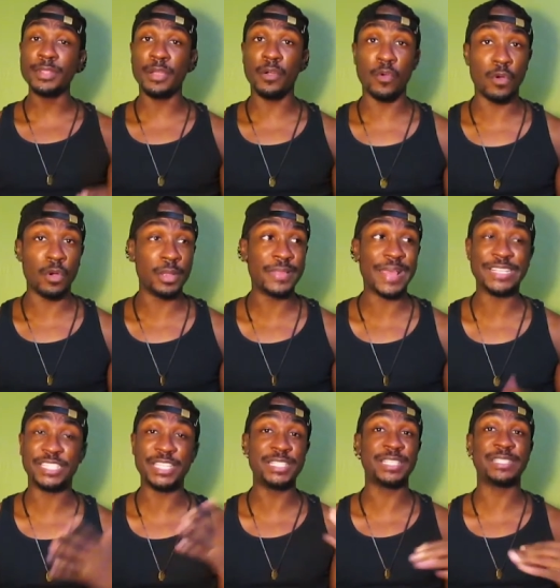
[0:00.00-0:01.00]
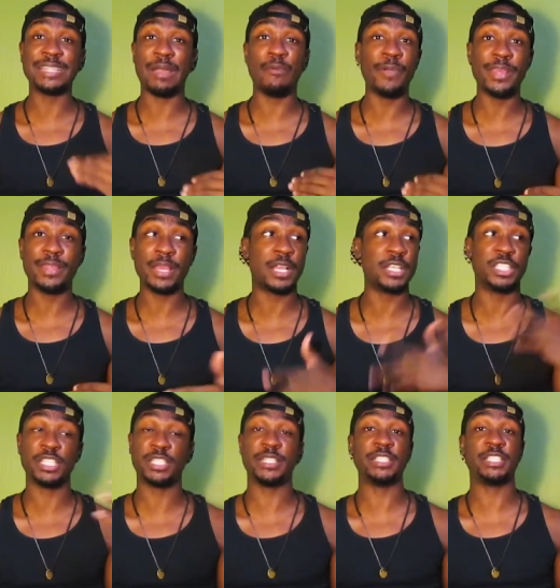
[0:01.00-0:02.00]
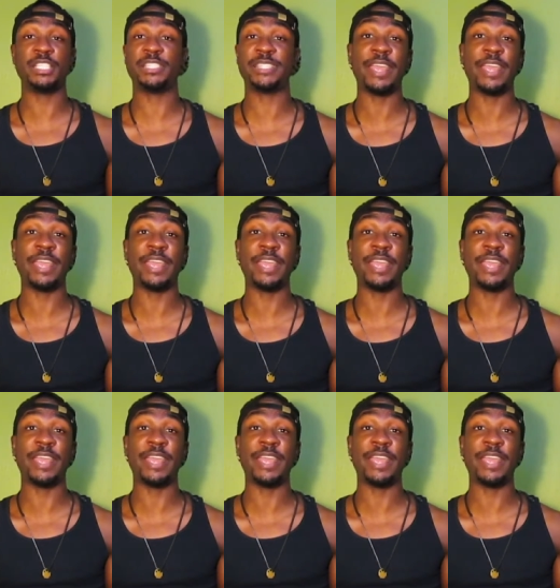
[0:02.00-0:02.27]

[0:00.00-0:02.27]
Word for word: or that she's just not with it because she's